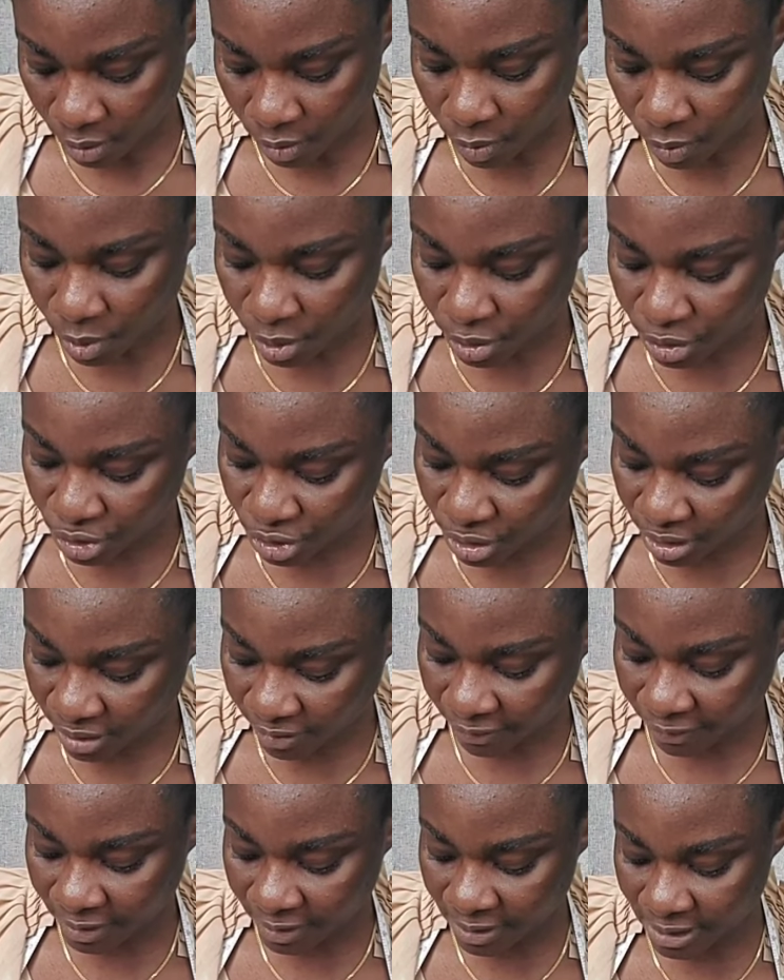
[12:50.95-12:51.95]
Once you can
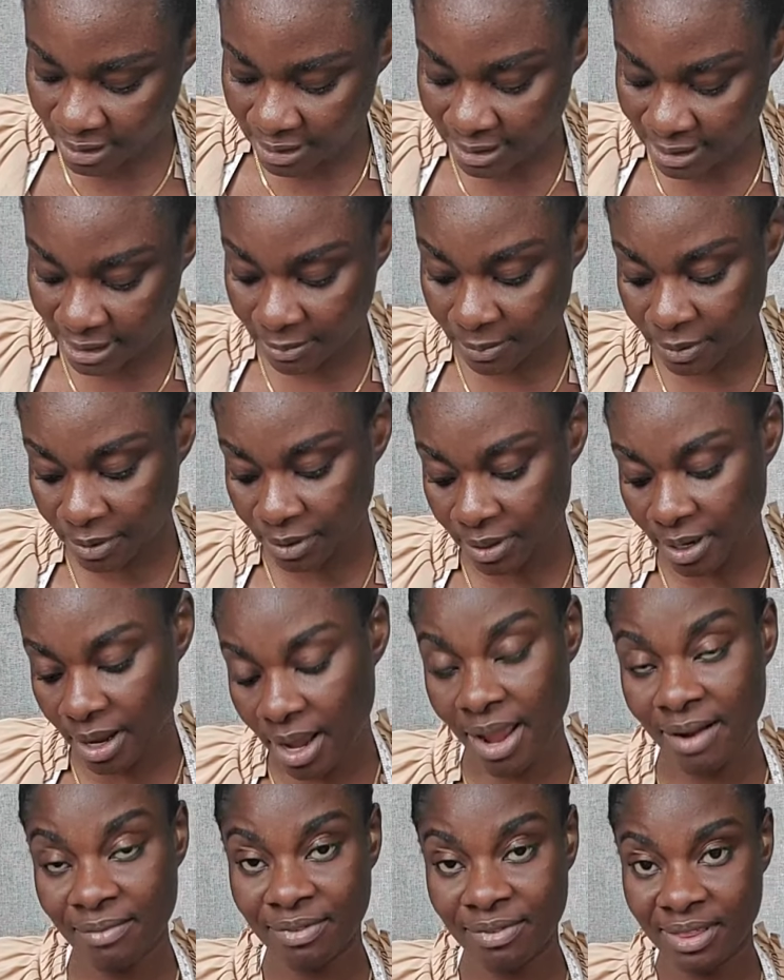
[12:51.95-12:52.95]
fix the zipper,
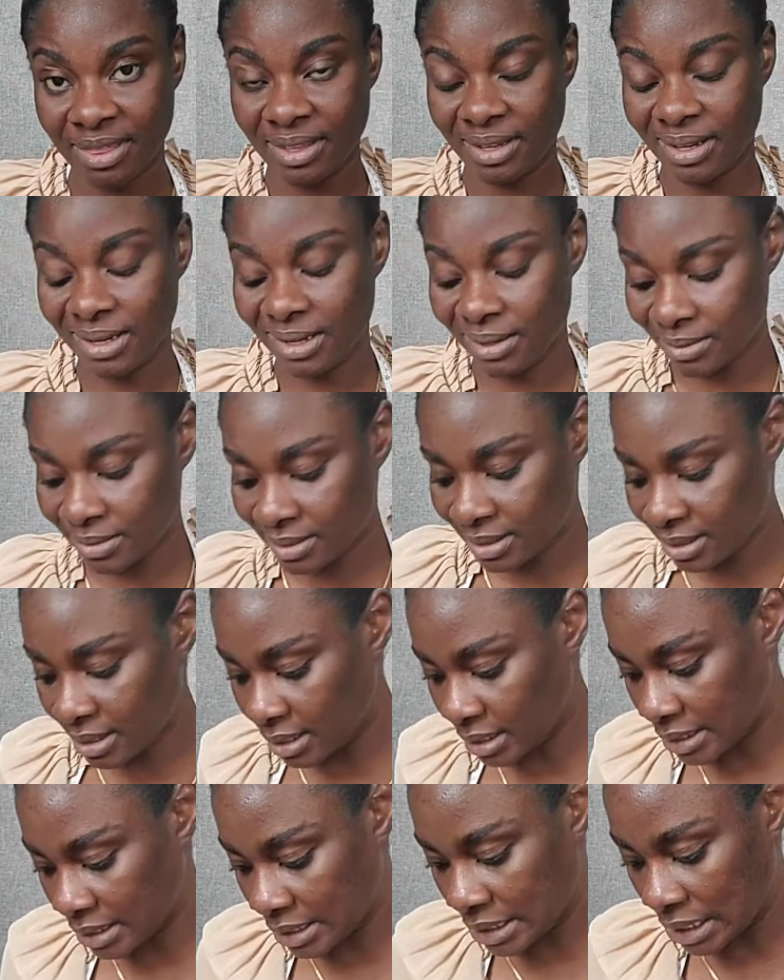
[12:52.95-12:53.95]
everything else
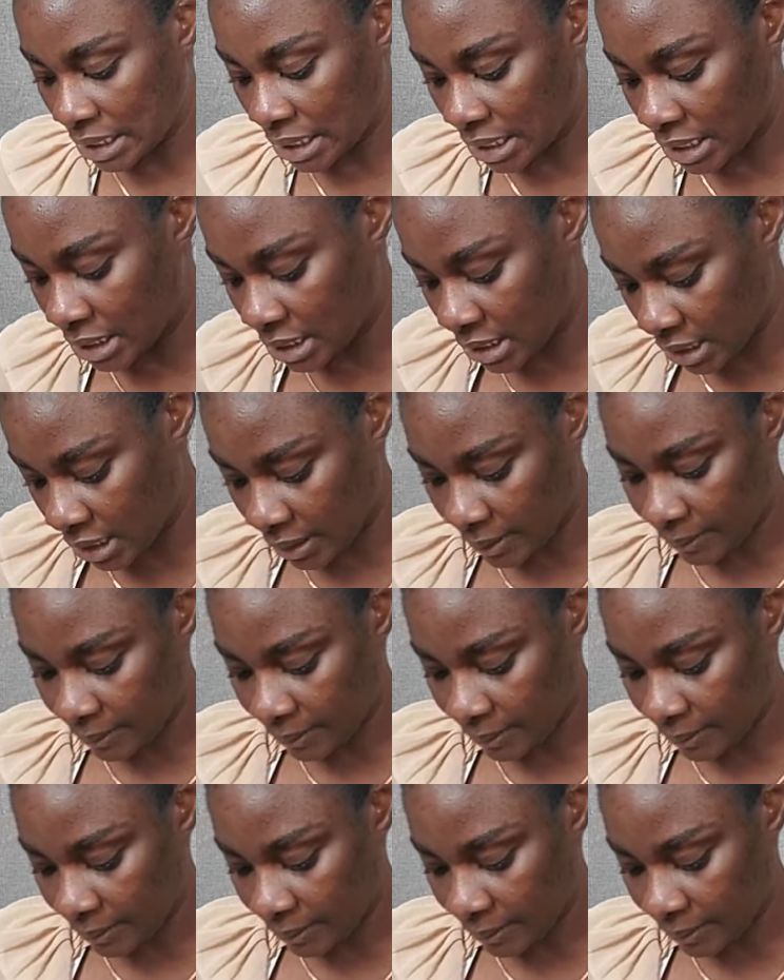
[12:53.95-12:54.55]
is easy.